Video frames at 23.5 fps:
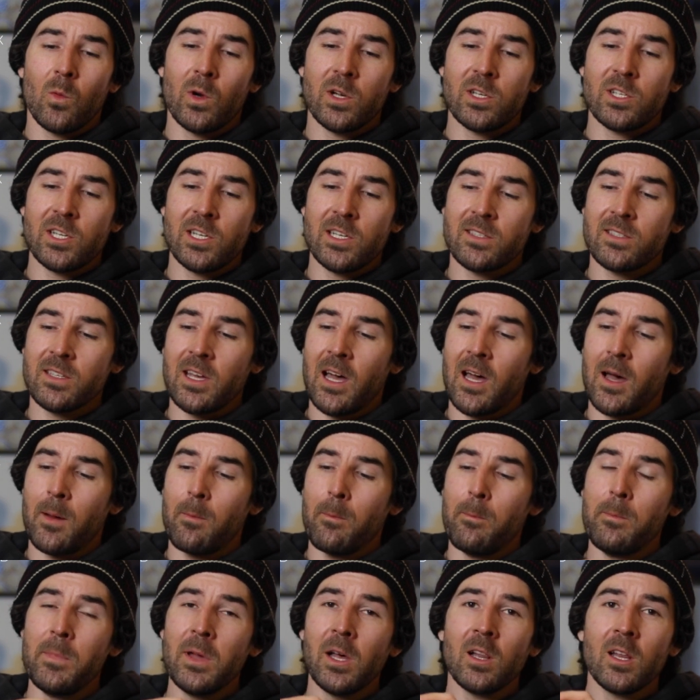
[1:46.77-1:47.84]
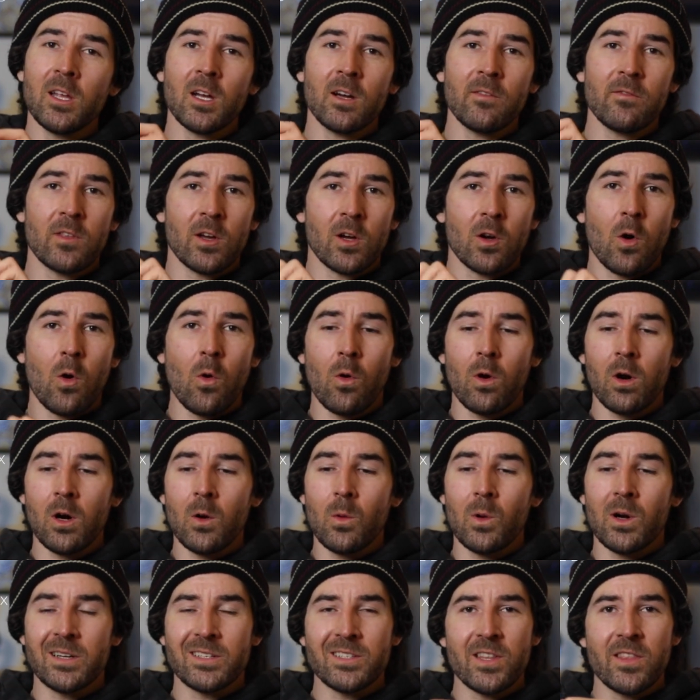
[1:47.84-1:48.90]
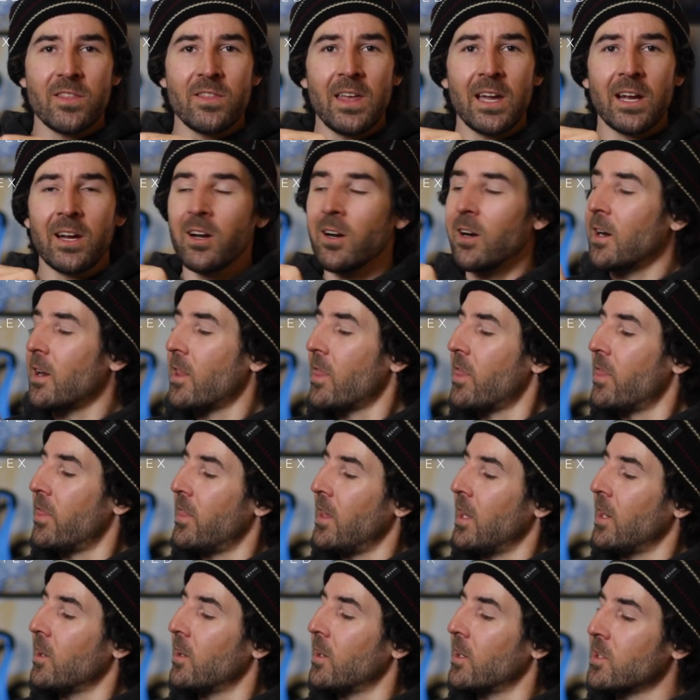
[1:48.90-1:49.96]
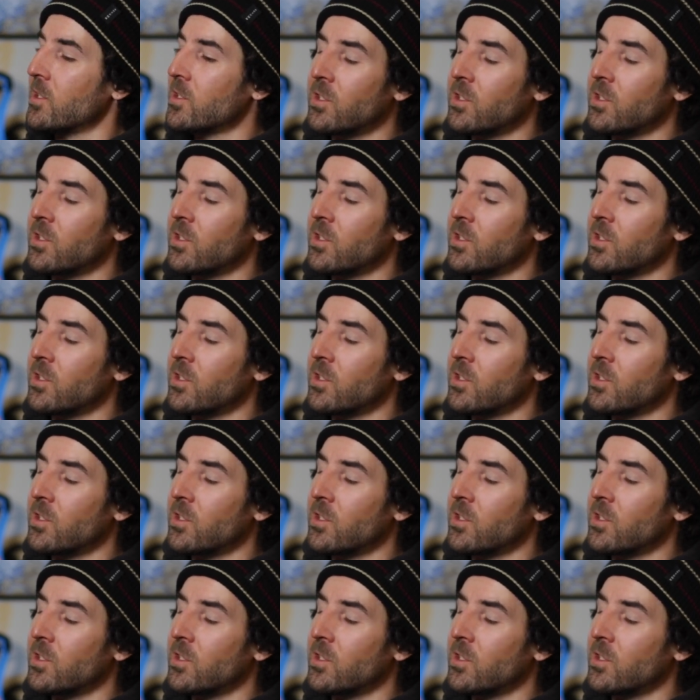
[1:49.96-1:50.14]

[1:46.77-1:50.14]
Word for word: which is a uh, milling of the core where it's thicker and thinner in